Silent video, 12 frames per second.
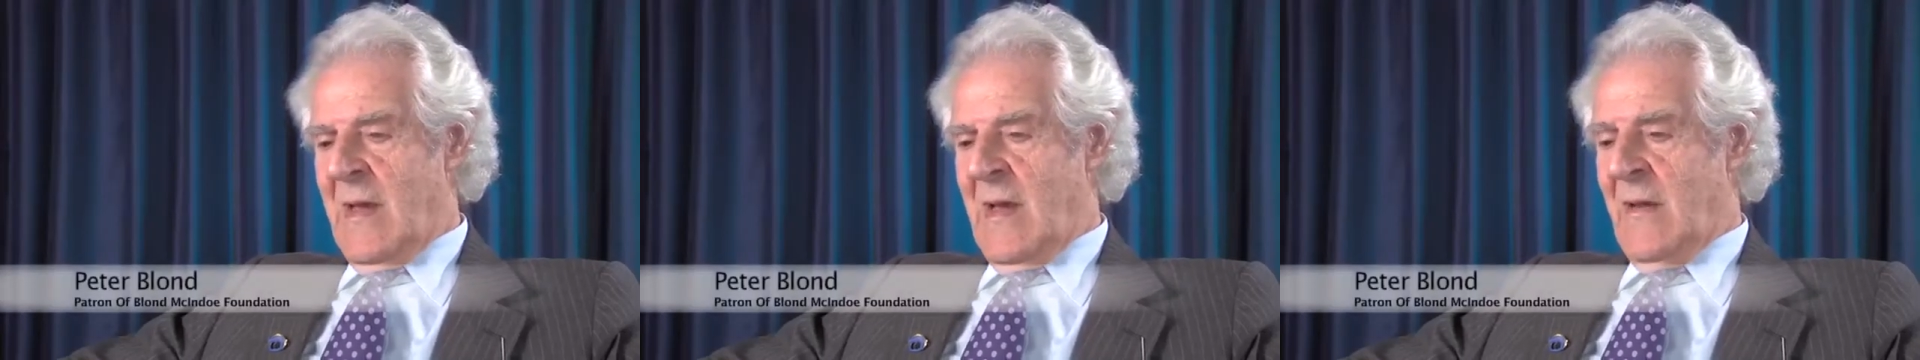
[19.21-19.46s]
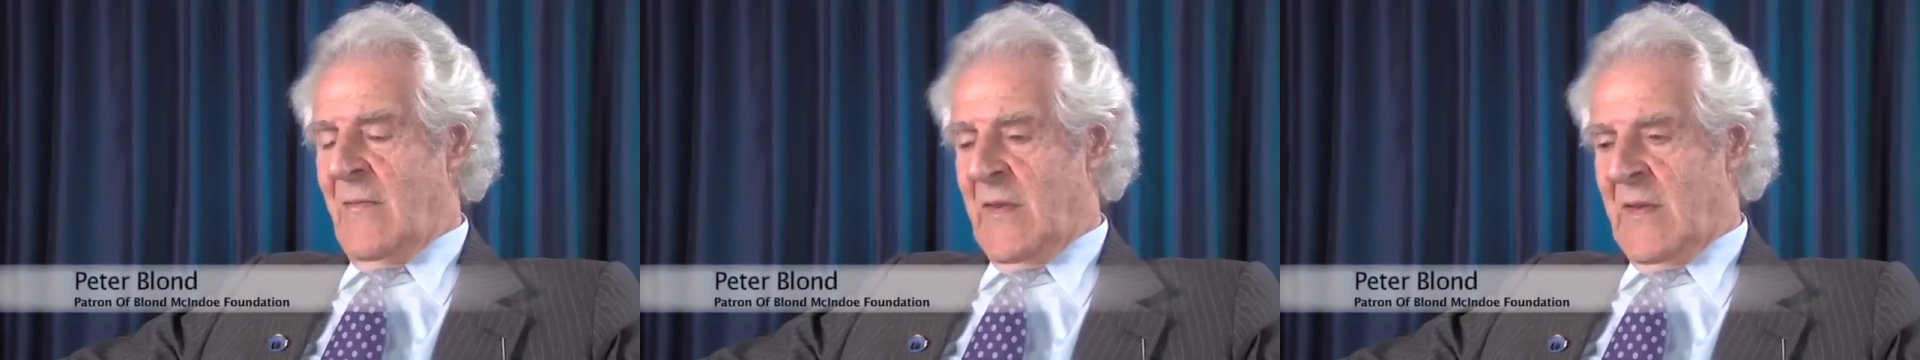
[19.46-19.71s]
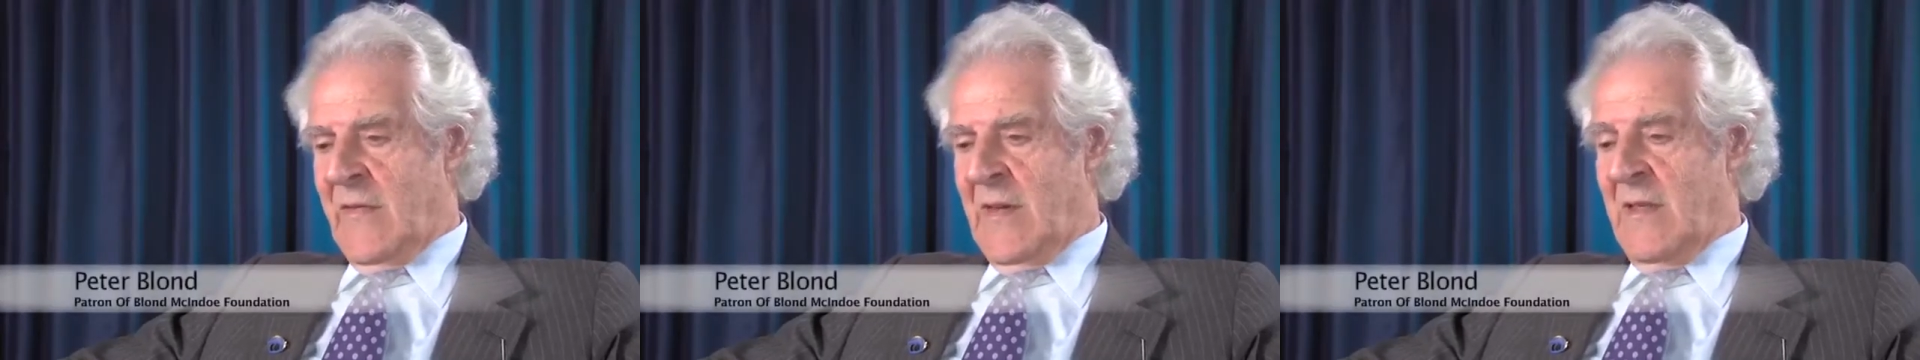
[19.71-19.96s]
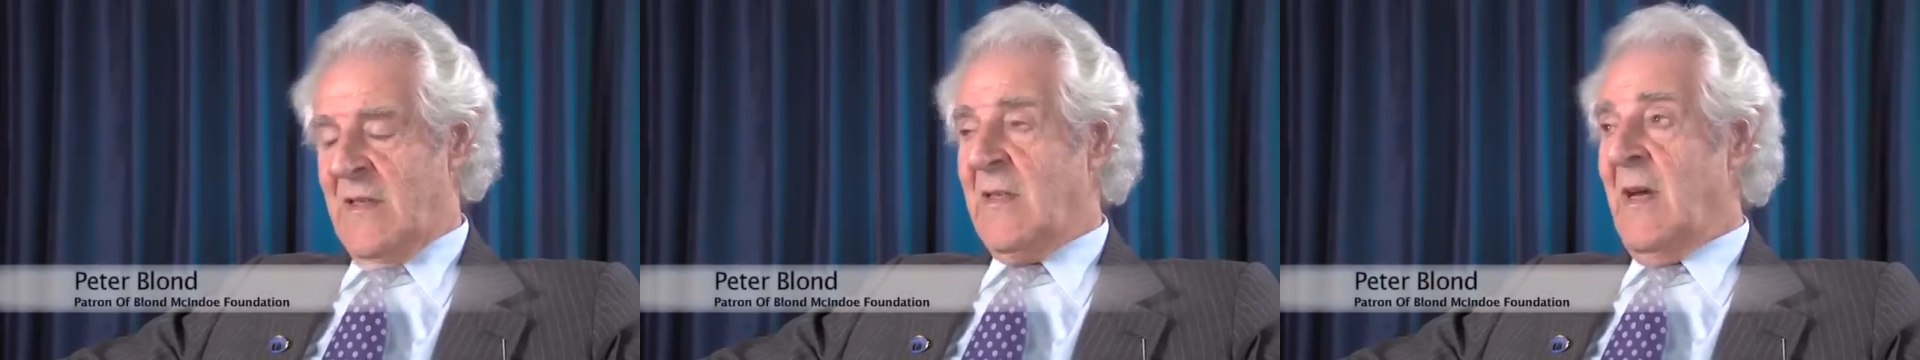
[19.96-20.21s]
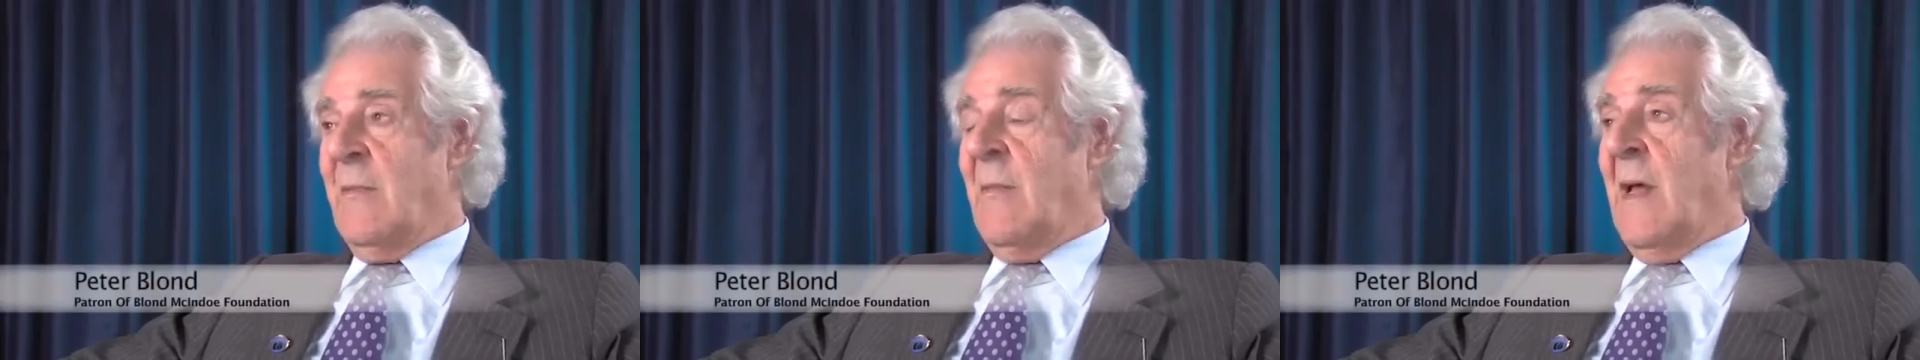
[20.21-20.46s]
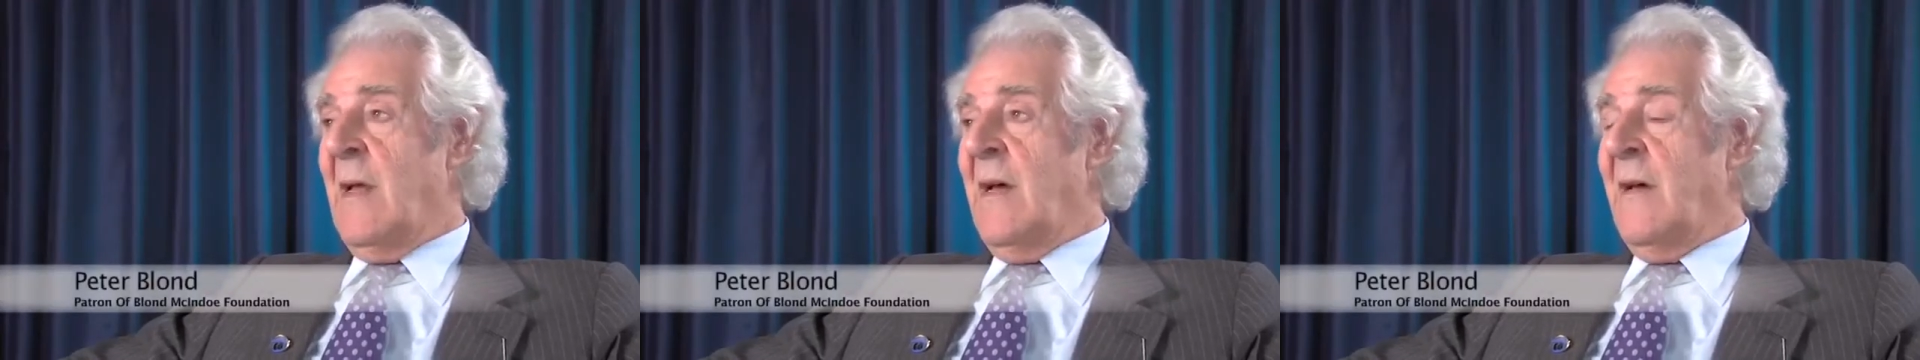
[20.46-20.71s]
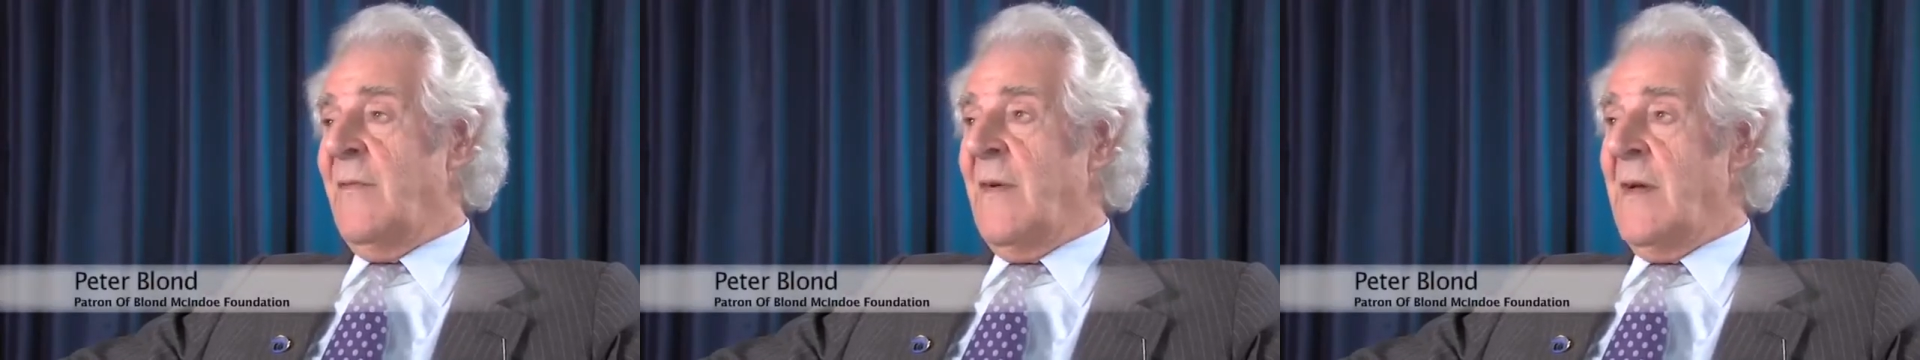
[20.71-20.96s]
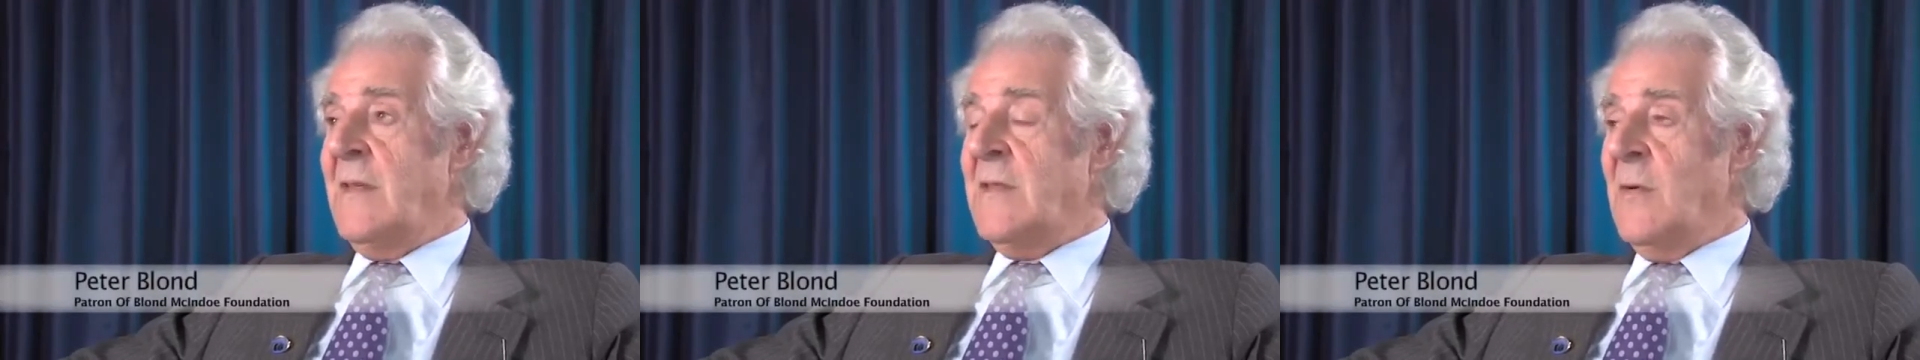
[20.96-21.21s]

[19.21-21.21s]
and for the first time in my life I